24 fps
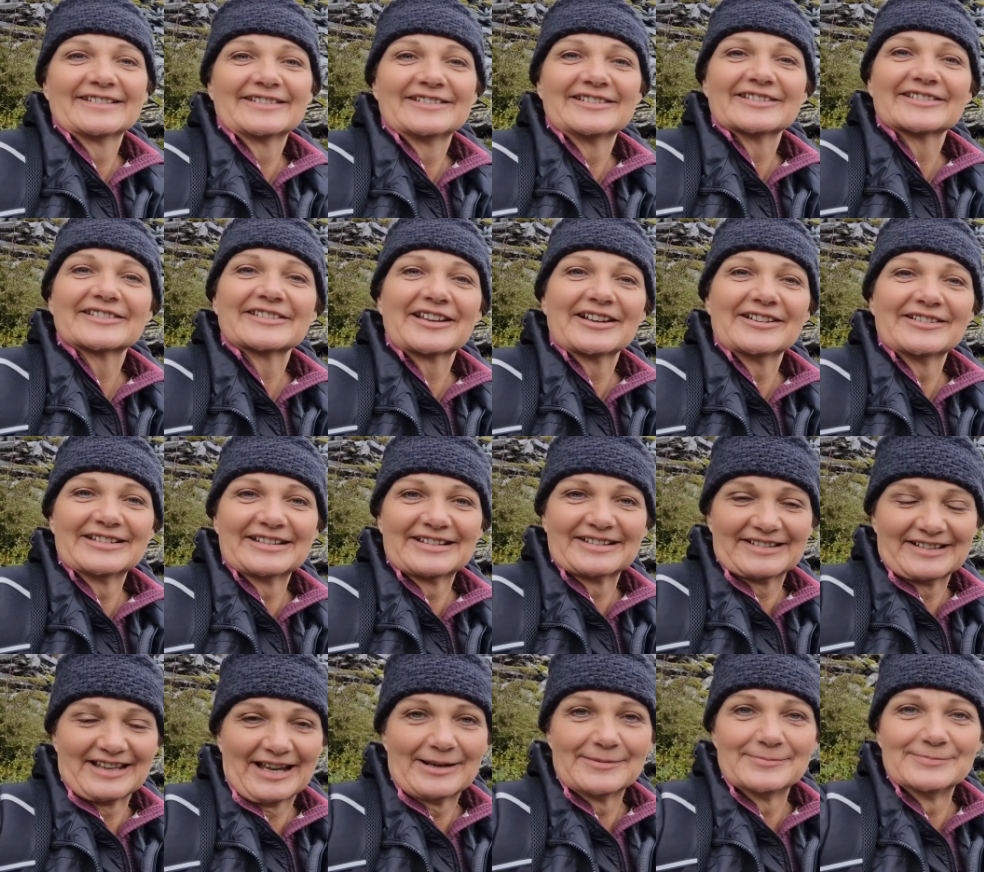just go and
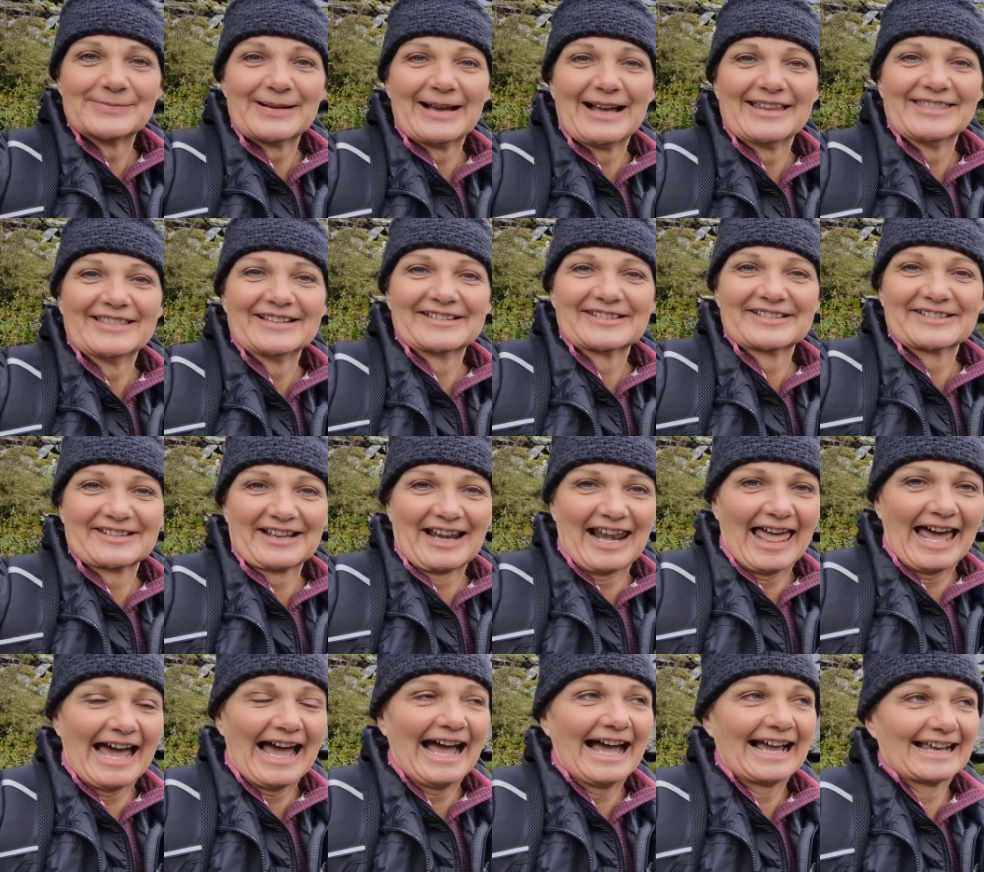stand by the
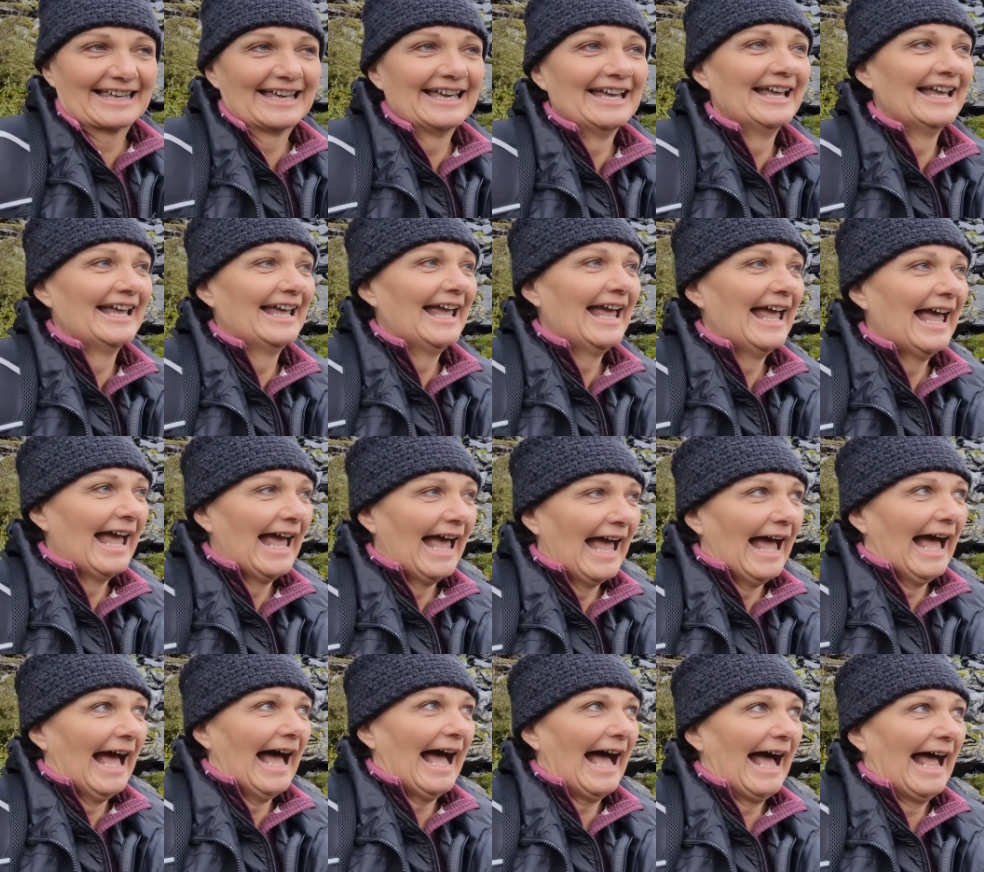slag.
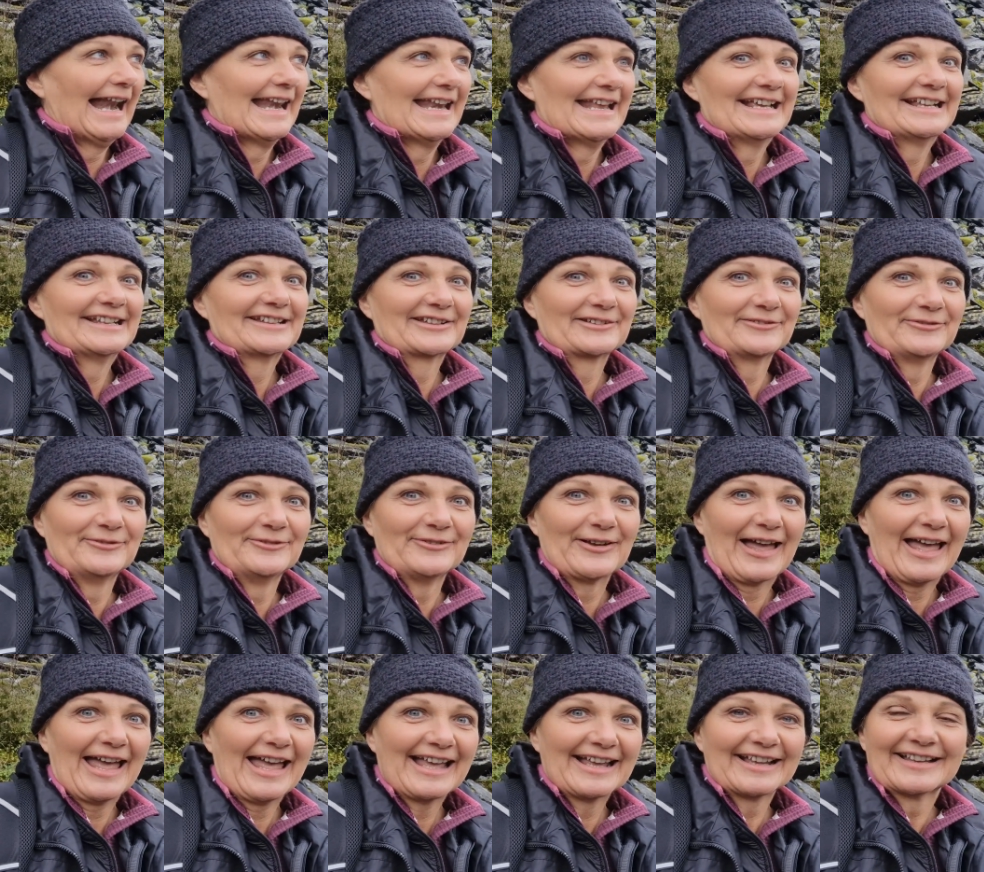And his
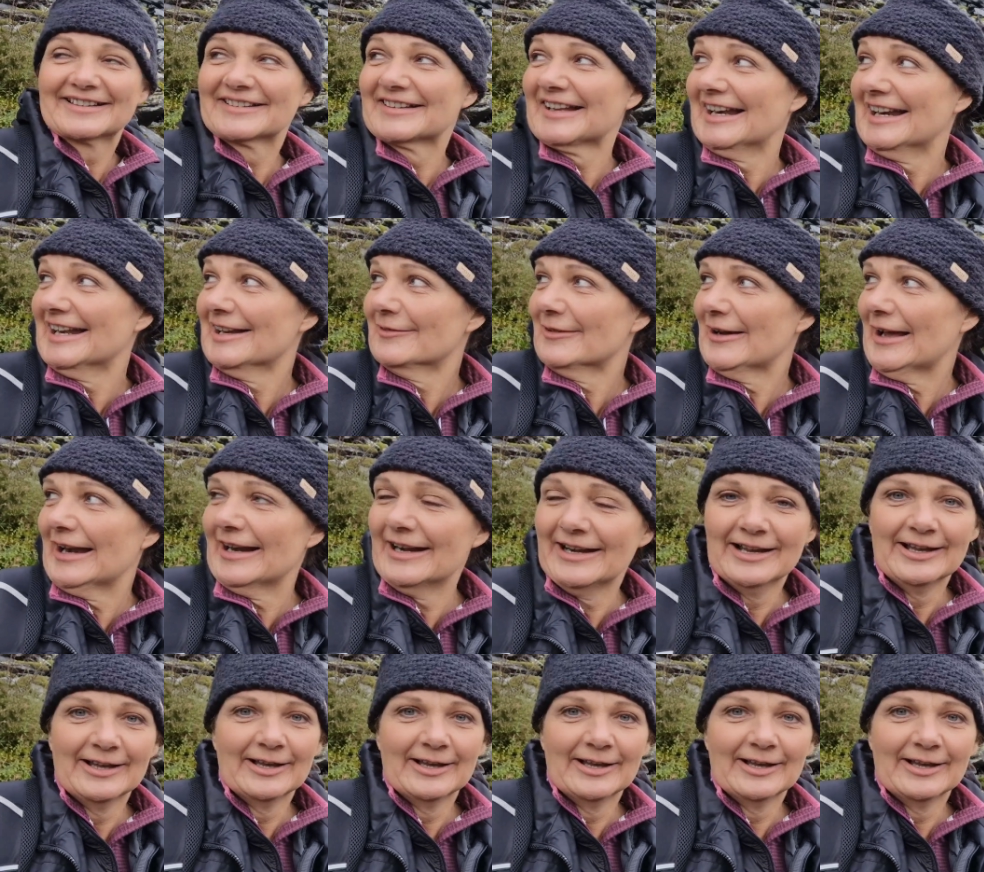face, and he went,